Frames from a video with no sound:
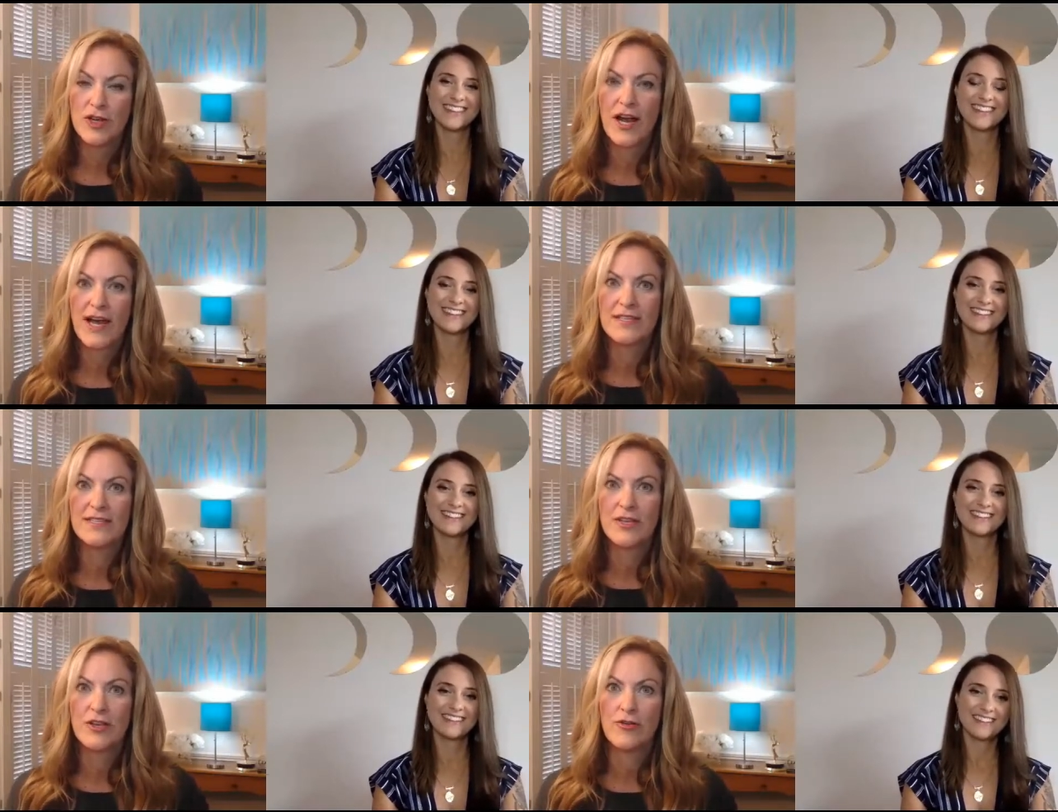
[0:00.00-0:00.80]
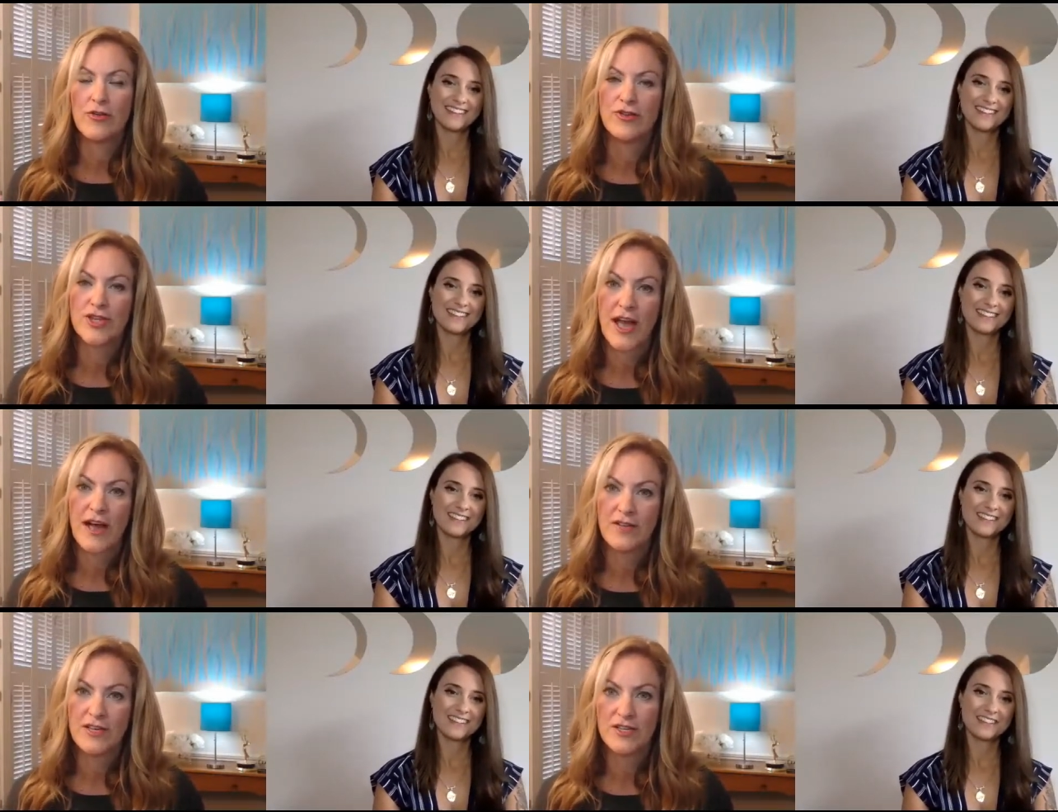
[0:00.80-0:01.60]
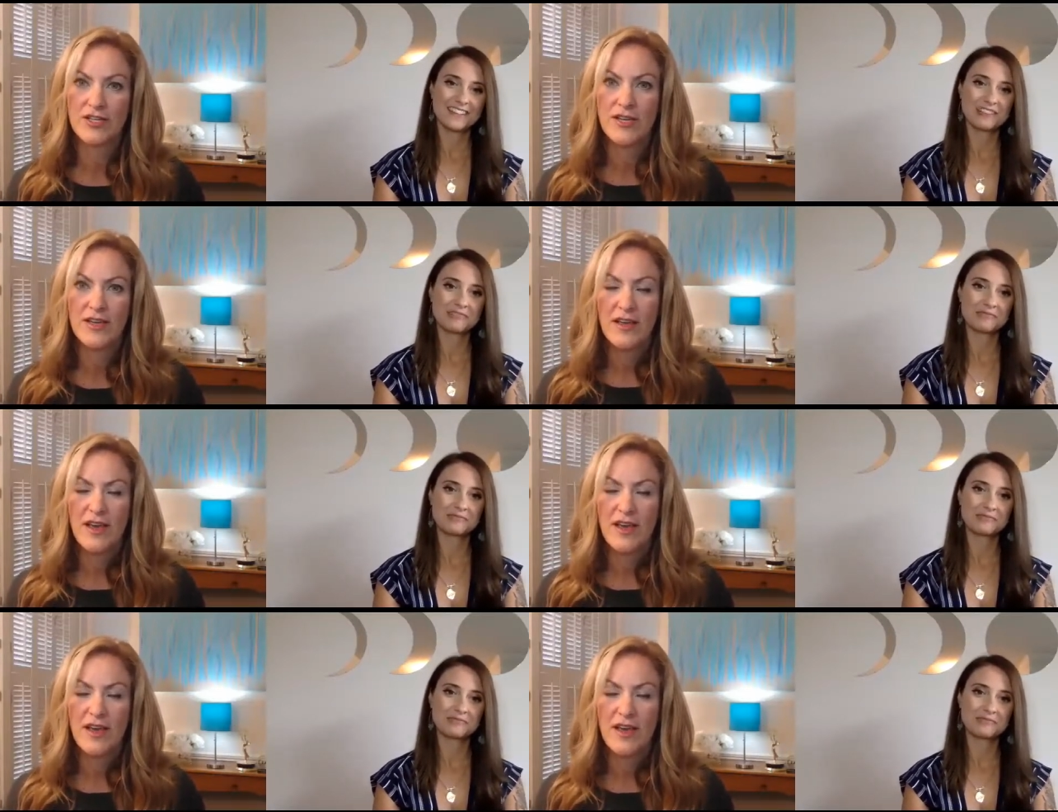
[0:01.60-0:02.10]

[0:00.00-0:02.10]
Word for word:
Speaker 1: your eyes and you you challenge,